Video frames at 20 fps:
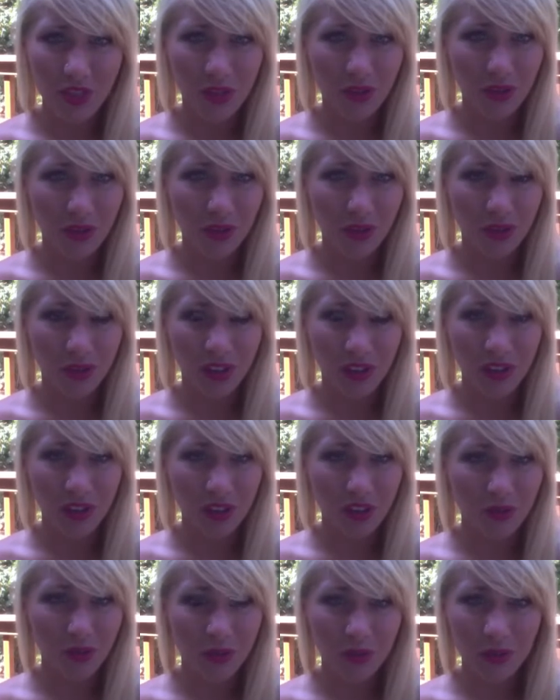through
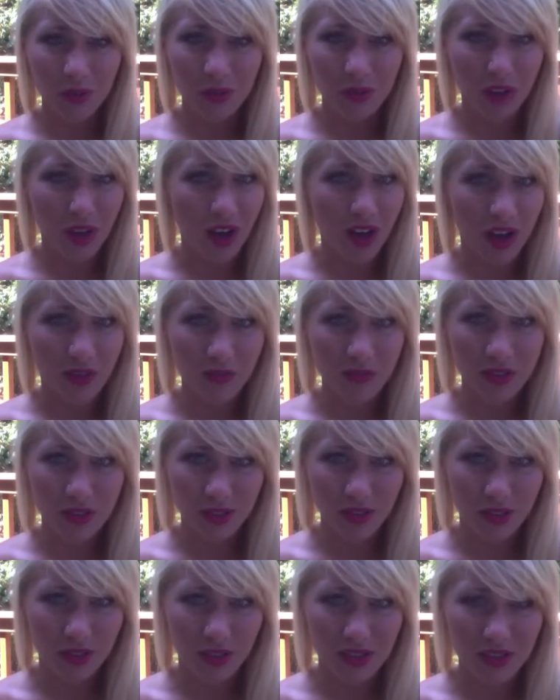innumerable
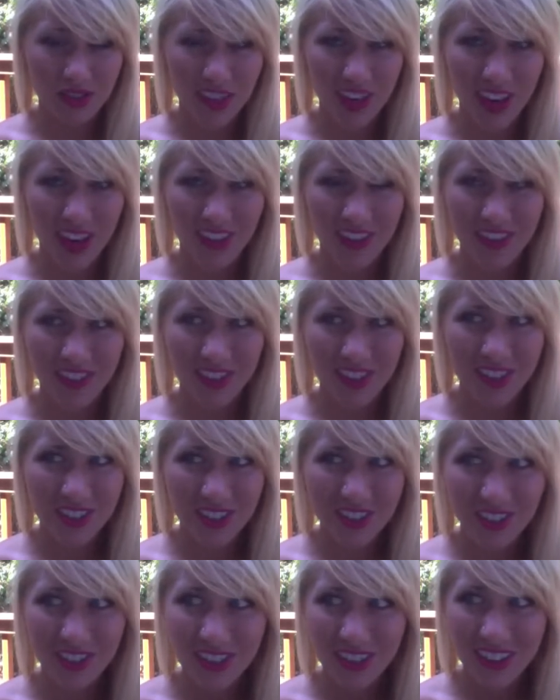obstacles and are
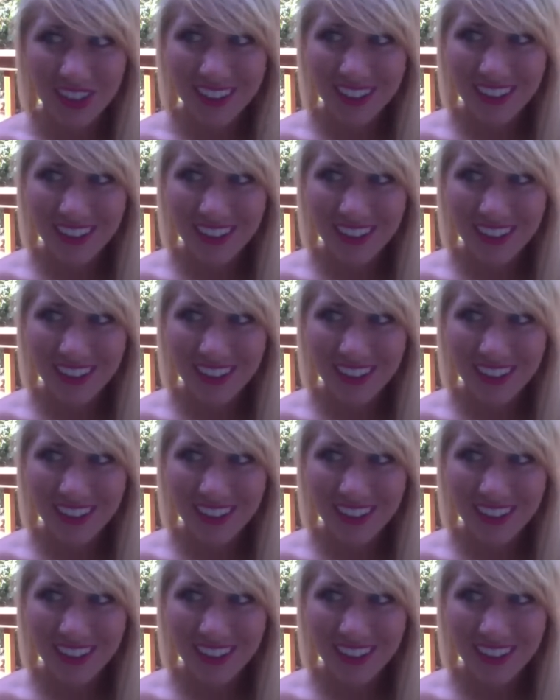still